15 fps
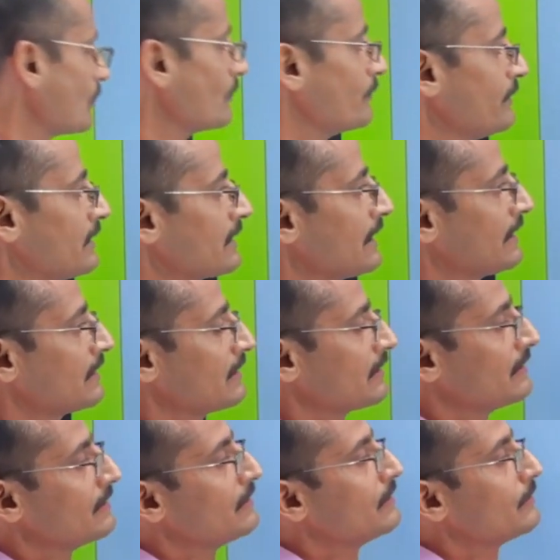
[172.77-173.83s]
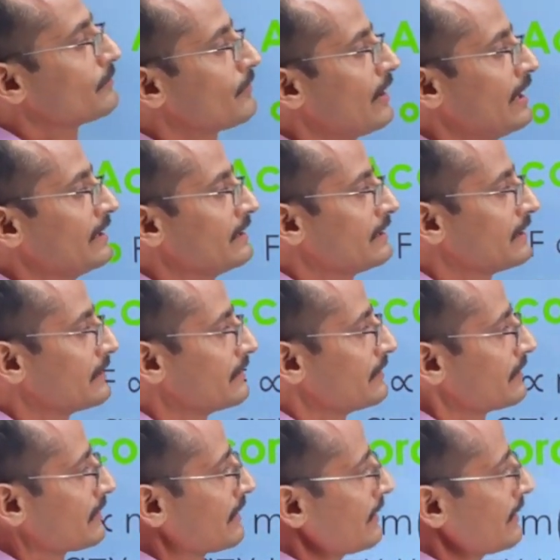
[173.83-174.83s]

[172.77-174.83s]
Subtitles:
we can find here